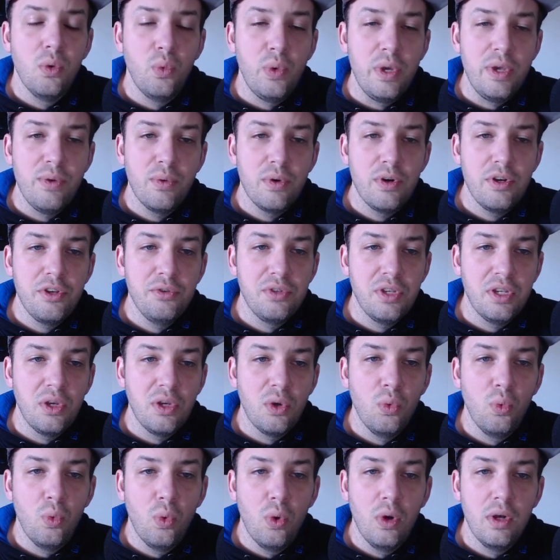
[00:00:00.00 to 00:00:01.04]
we were
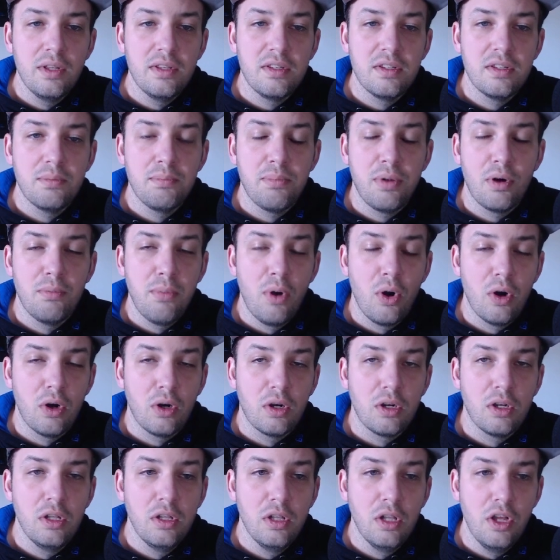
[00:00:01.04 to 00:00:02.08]
using once per
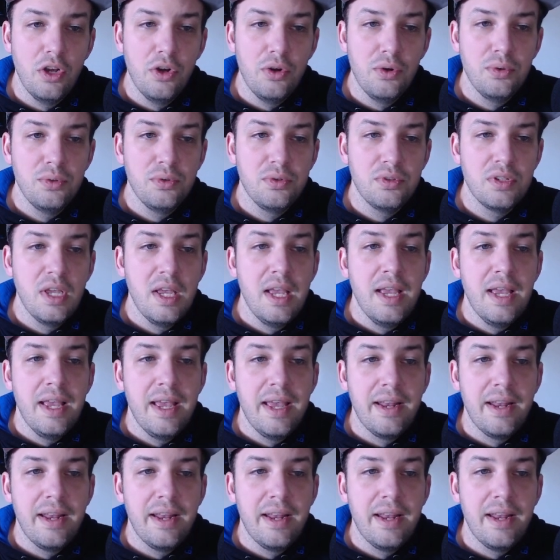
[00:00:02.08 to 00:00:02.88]
bar close.